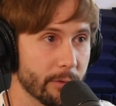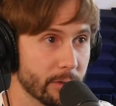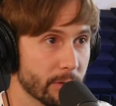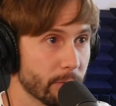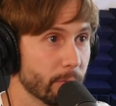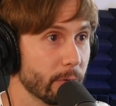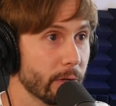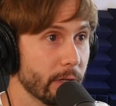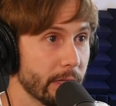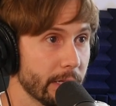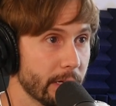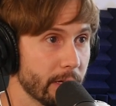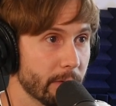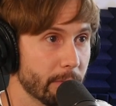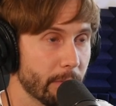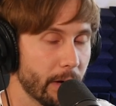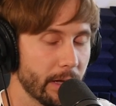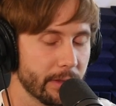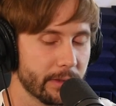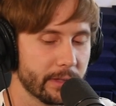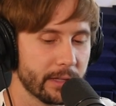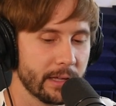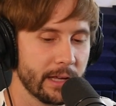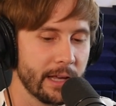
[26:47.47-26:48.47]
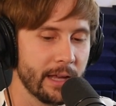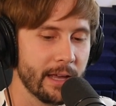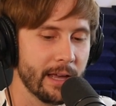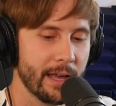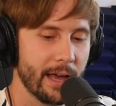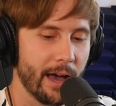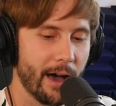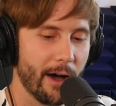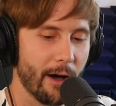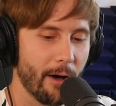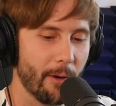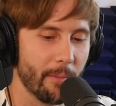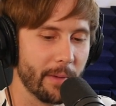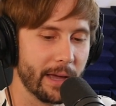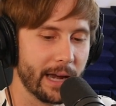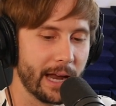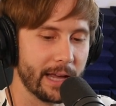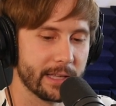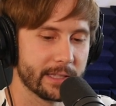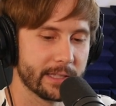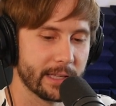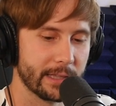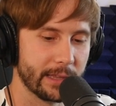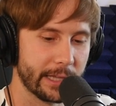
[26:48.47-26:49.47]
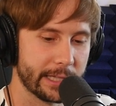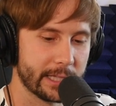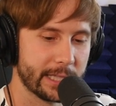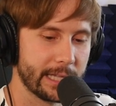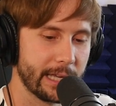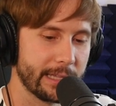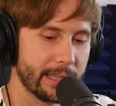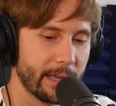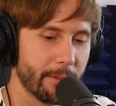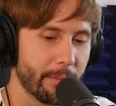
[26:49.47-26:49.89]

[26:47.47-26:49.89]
It was a really good month, um, and I said let's take